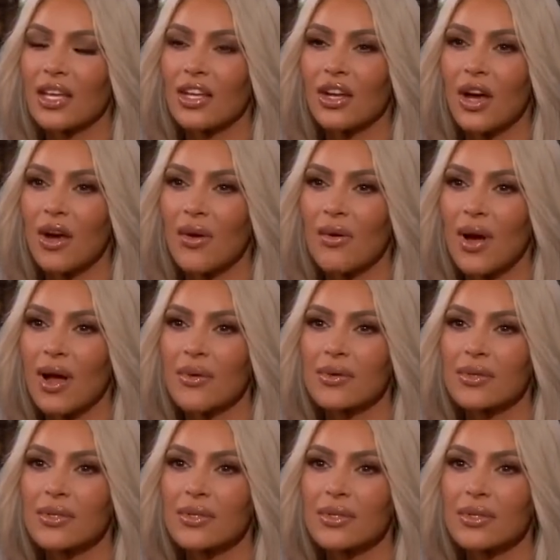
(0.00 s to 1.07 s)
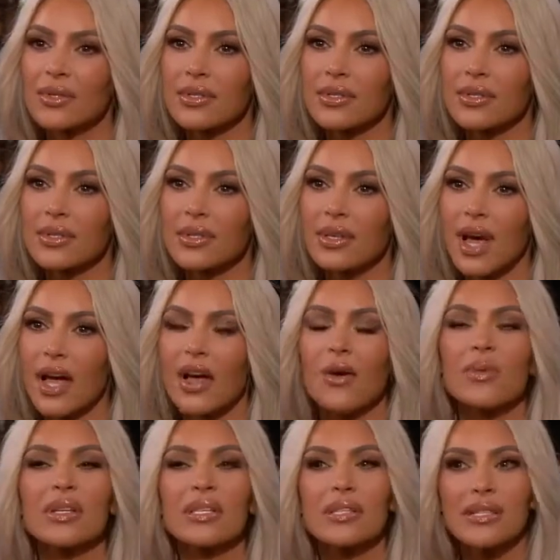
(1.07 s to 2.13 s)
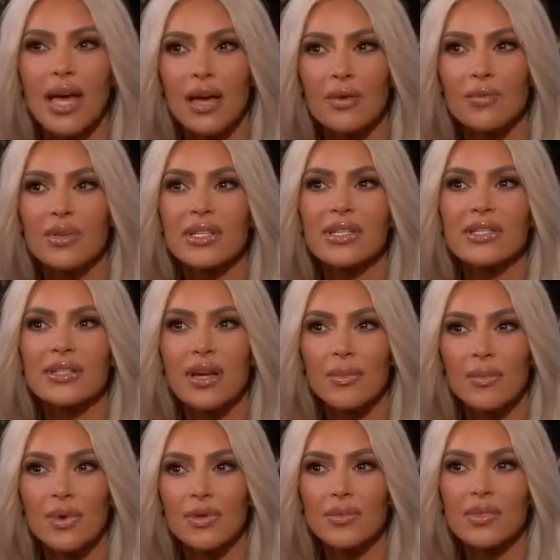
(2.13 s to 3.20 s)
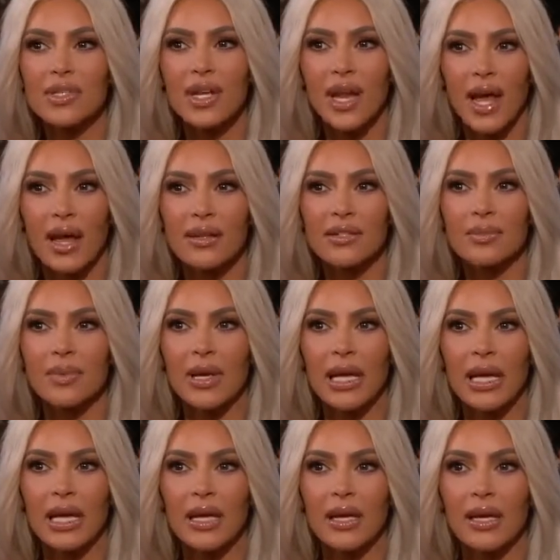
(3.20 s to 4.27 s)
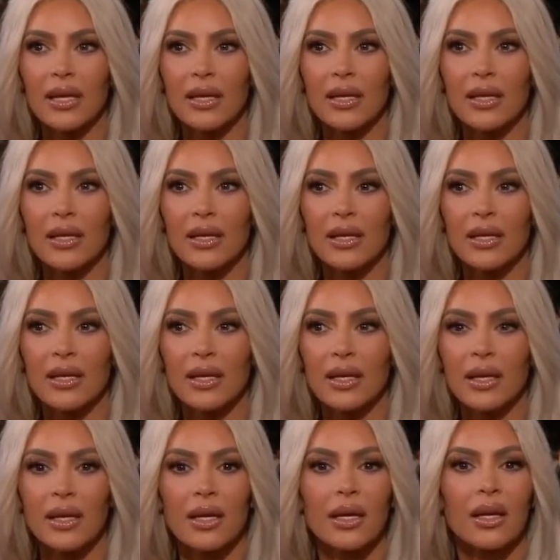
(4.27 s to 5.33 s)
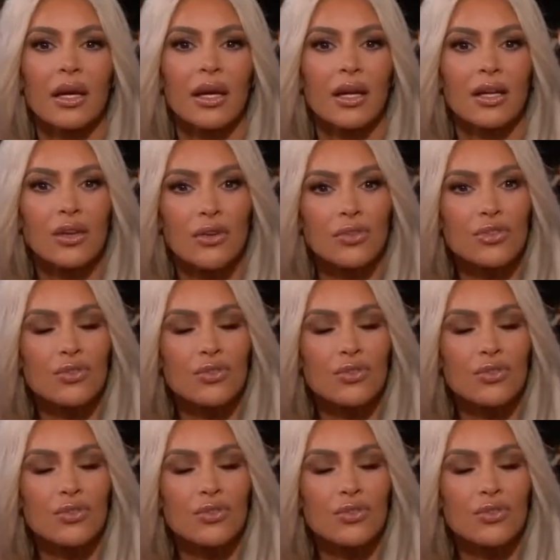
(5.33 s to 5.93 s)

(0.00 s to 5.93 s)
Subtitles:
You know, I always said when someone was going to ask me, you know,